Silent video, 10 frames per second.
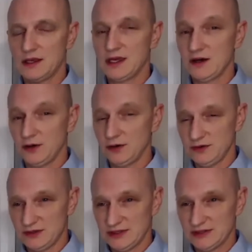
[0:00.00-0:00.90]

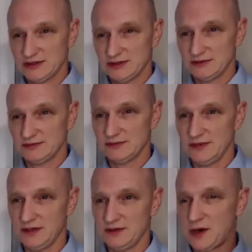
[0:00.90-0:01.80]
Guilt
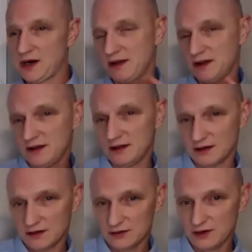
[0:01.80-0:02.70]
is part of the
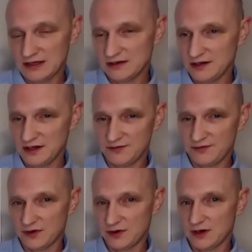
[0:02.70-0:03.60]
criteria
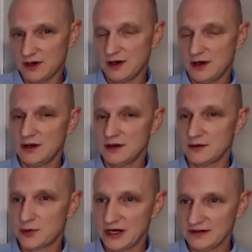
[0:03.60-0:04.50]
for
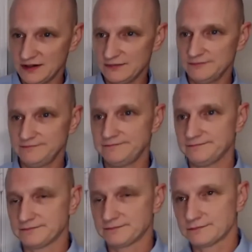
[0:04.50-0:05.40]
depression
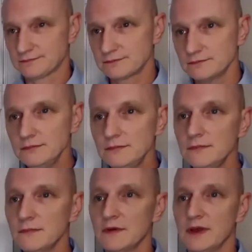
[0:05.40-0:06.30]

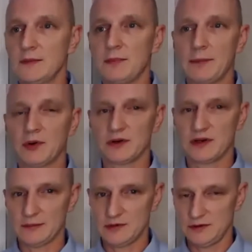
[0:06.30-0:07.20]
in bipolar
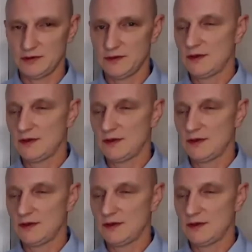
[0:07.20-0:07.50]
type 2.